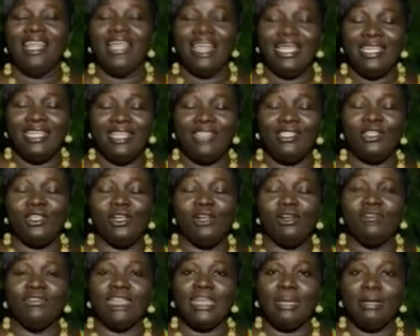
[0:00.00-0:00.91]
Ladies
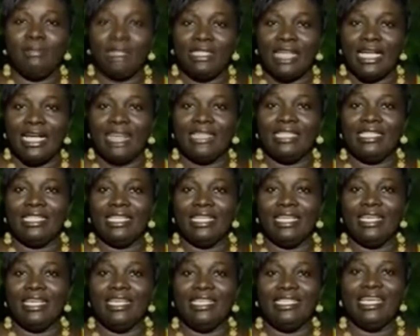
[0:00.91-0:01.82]
of
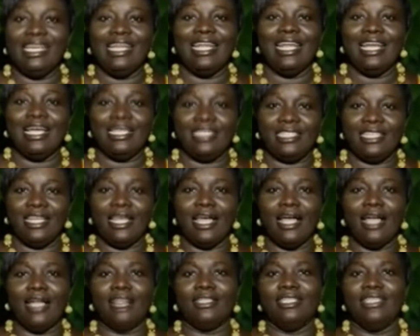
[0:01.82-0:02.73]
Substance
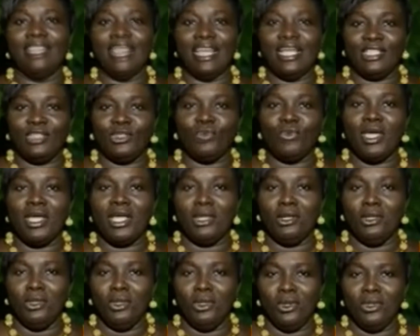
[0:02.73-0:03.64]
International
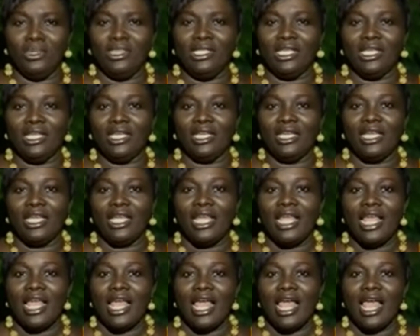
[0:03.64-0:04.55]
Network, LoSIN.
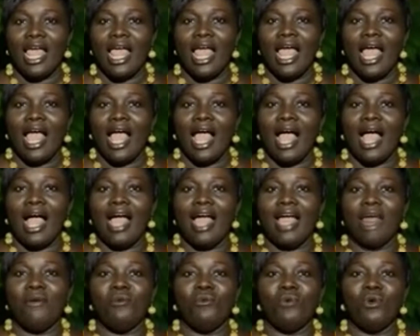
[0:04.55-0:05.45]

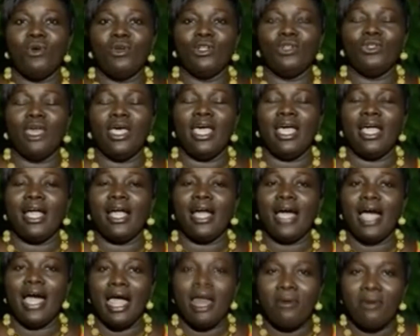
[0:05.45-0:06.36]
I want to
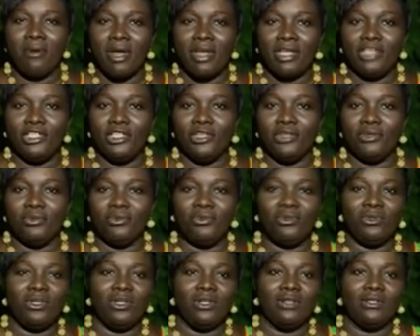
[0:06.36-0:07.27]
encourage
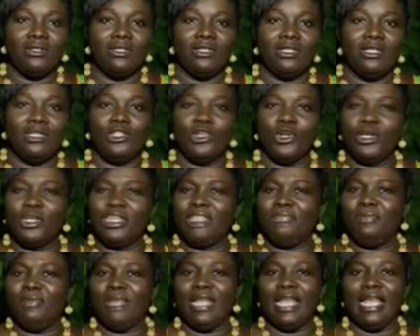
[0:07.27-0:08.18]
you,
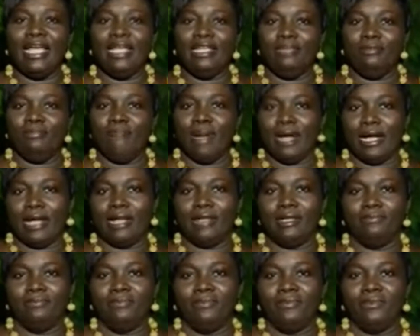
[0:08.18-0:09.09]
don't be laid back.